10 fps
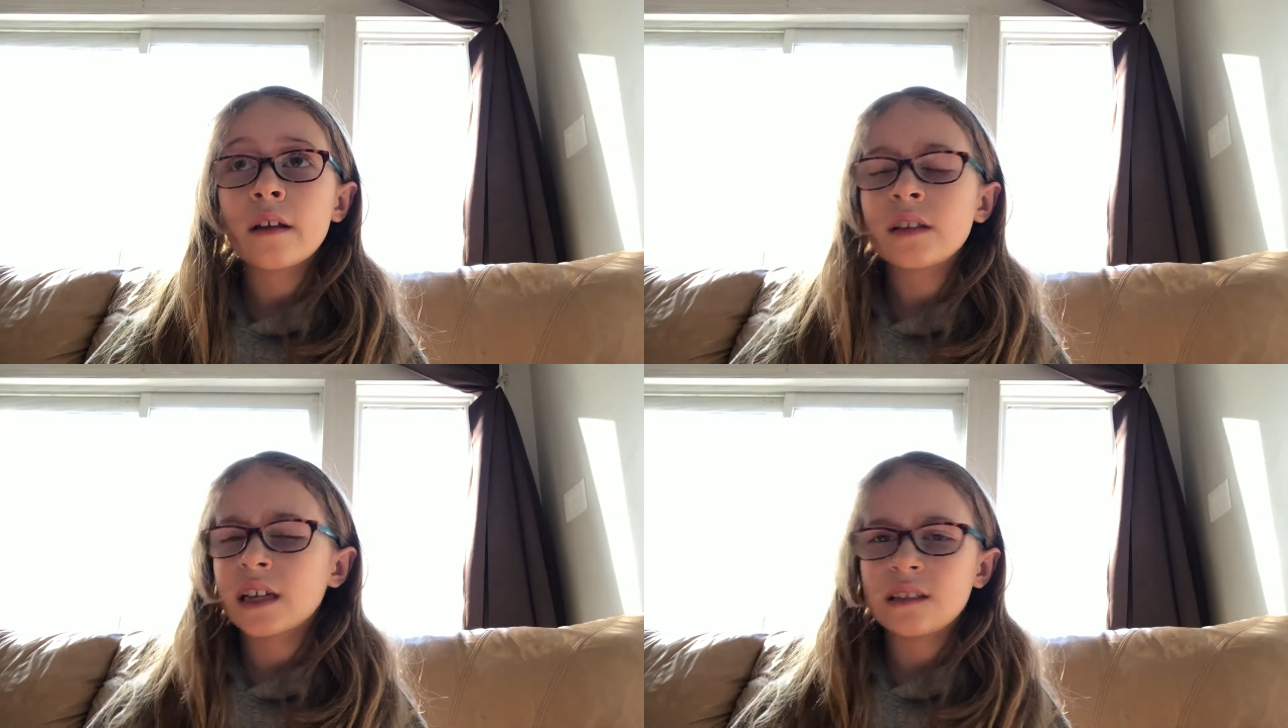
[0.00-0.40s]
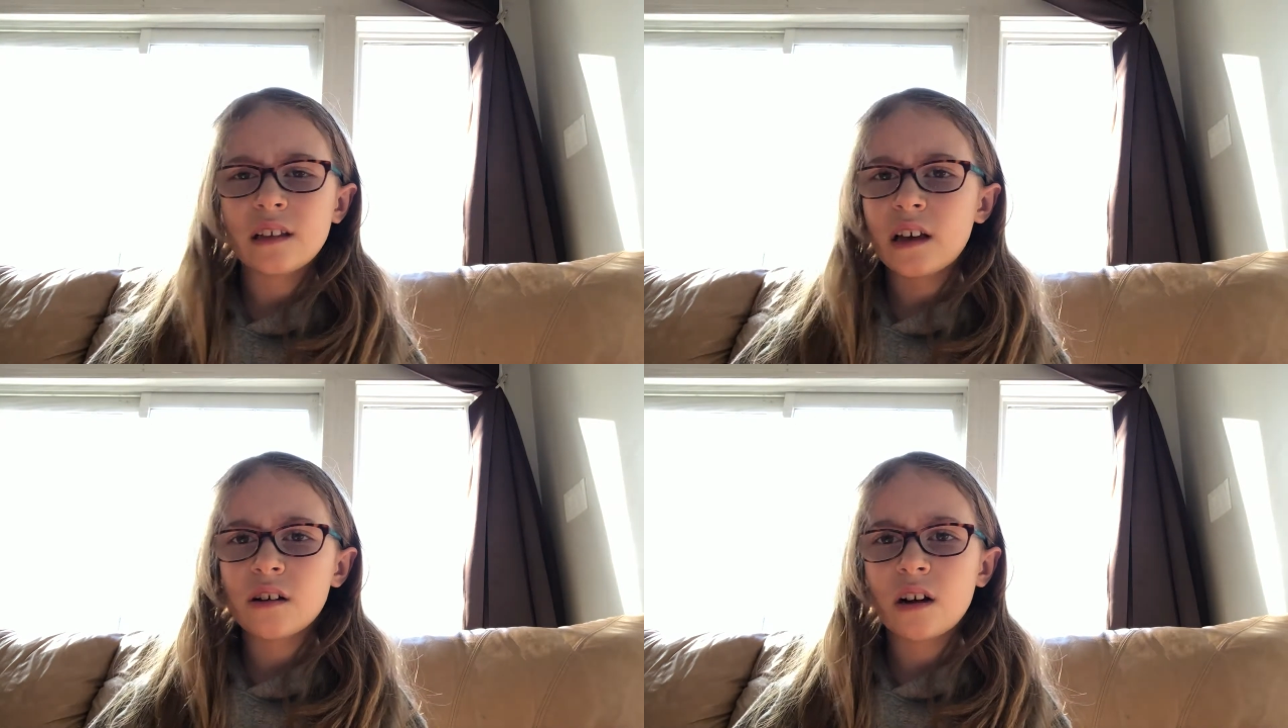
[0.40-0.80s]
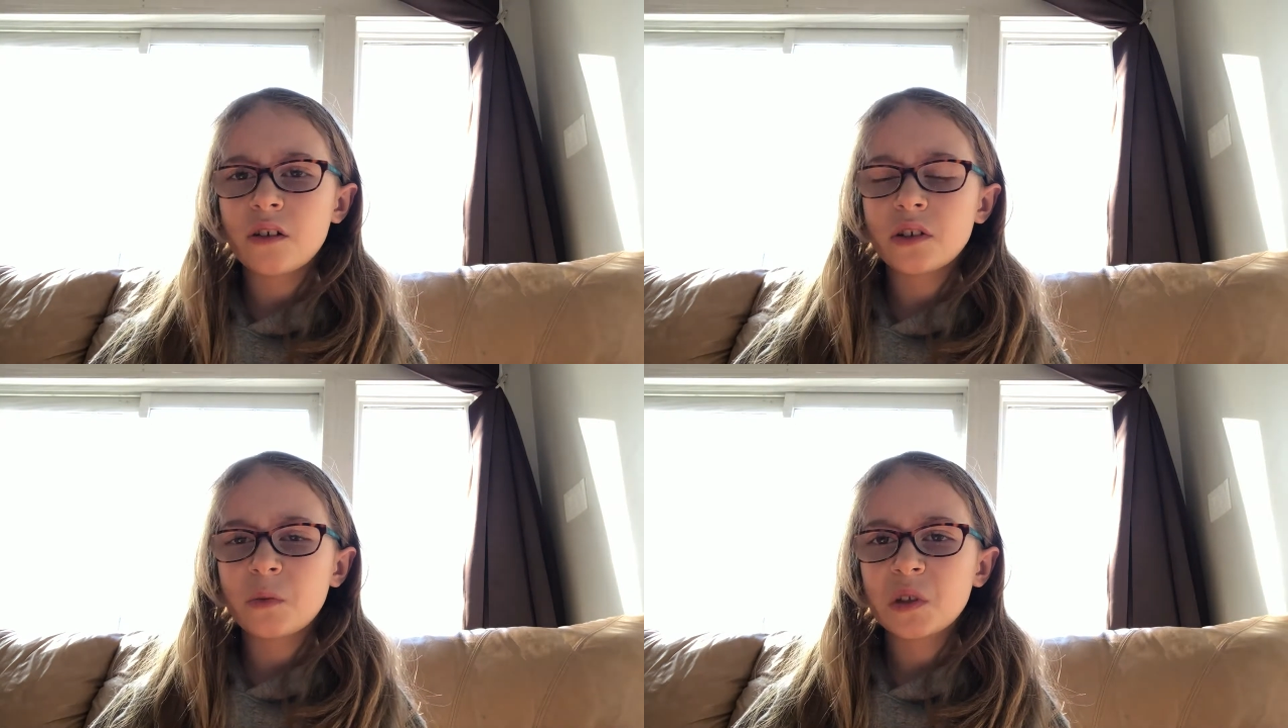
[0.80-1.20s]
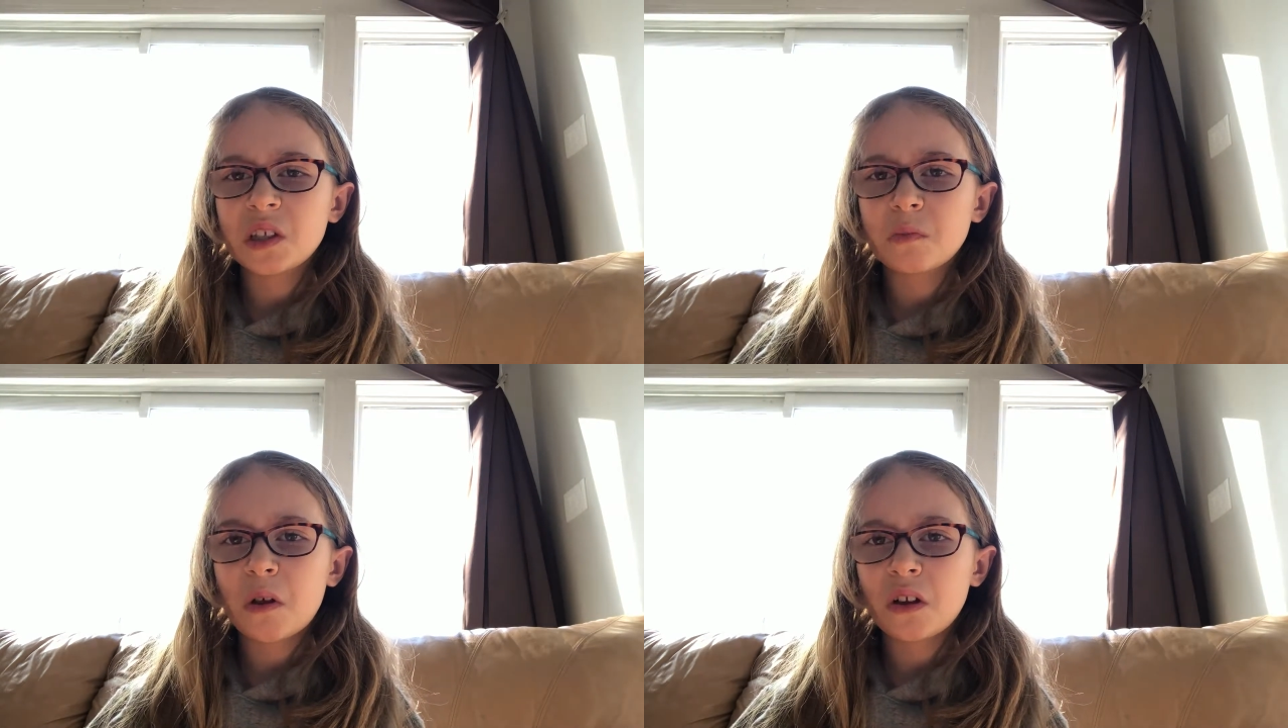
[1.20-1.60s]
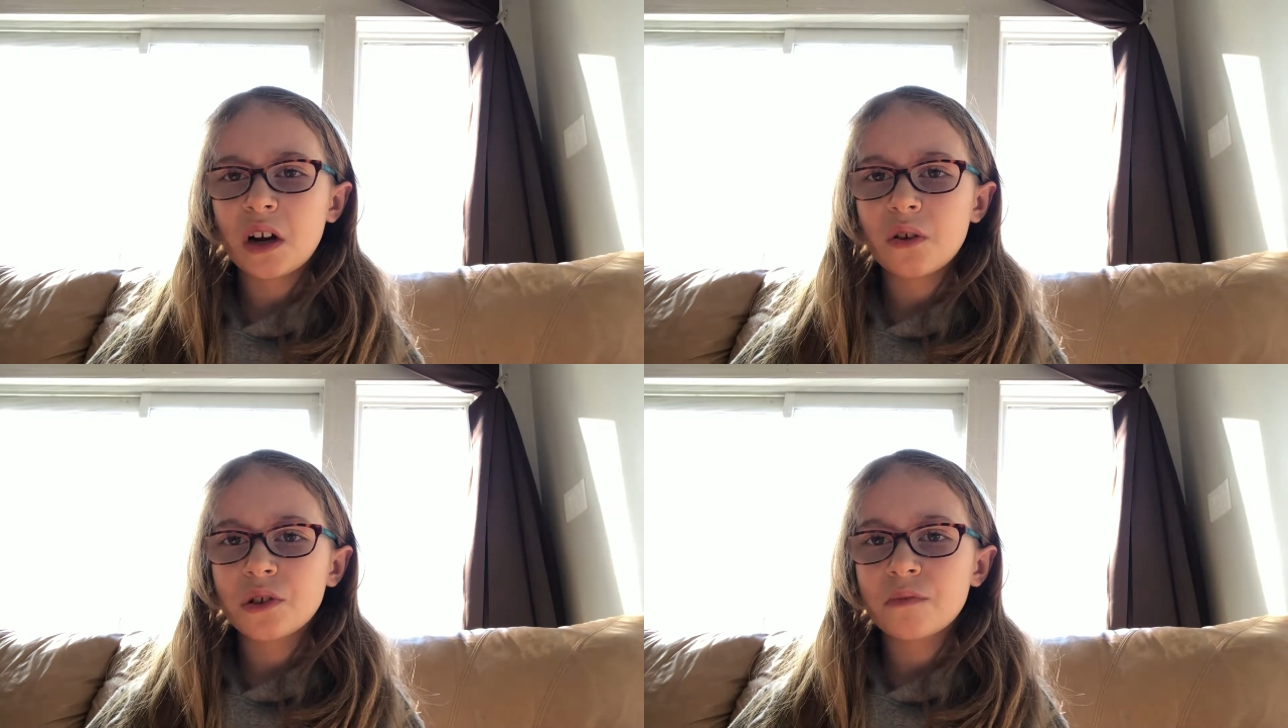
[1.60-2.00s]
Dad doesn't like our house. He wants a smaller
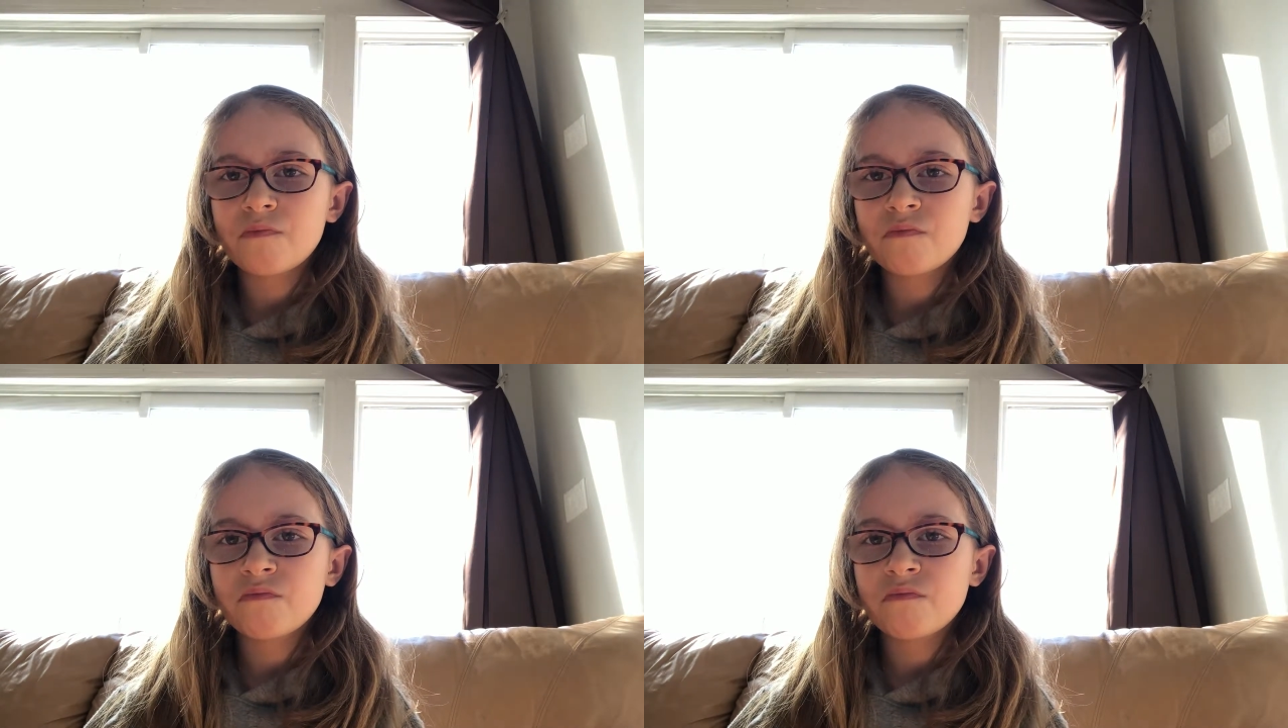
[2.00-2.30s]
house.